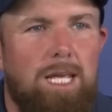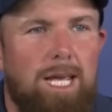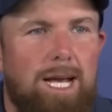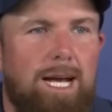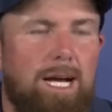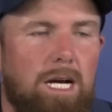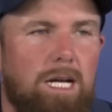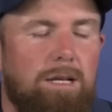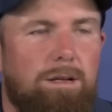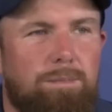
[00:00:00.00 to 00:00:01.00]
Yeah,
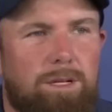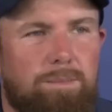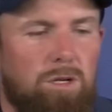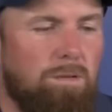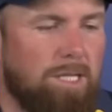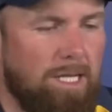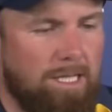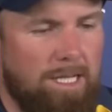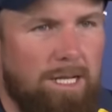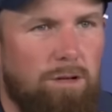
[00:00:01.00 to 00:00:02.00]
the ball was kind of
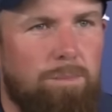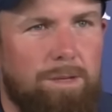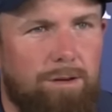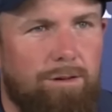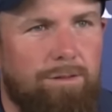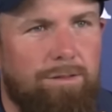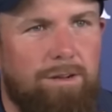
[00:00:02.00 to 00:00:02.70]
sitting open the rough.